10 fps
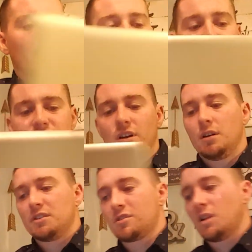This is still
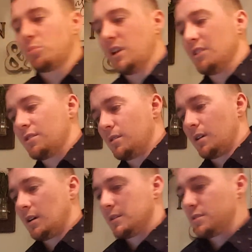on the Tron page.
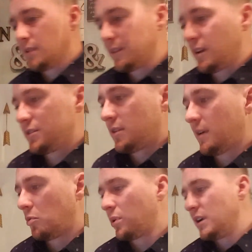I think it's on
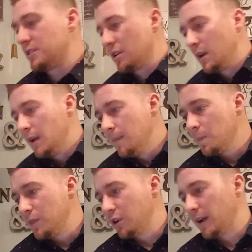every page.
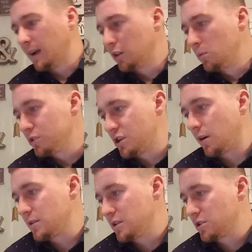You got global
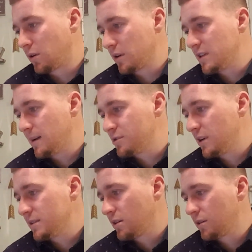charts, historic
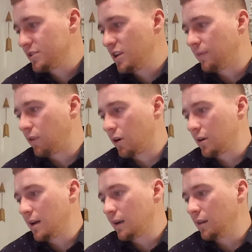snapshots, currency converter
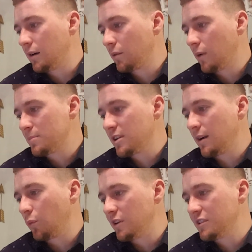calculator,
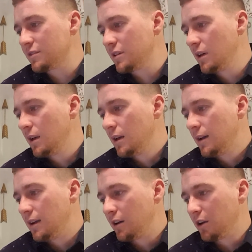website widgets.
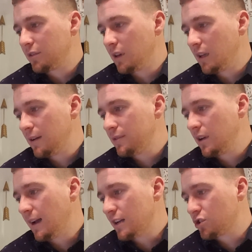You go to the left,
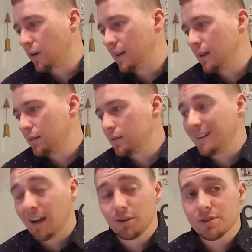you got trending,
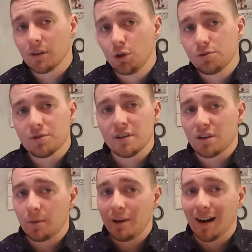gainers and losers. That's
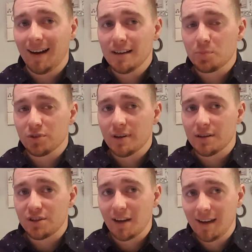going to be your highest
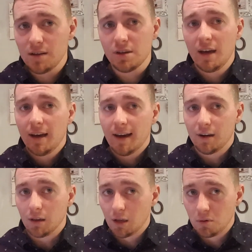percentage gains and
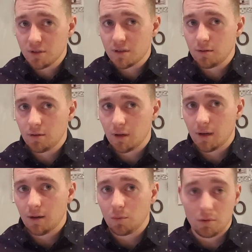your lowest,
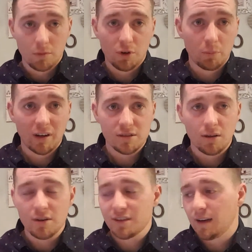your biggest
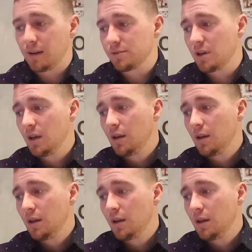loss gains.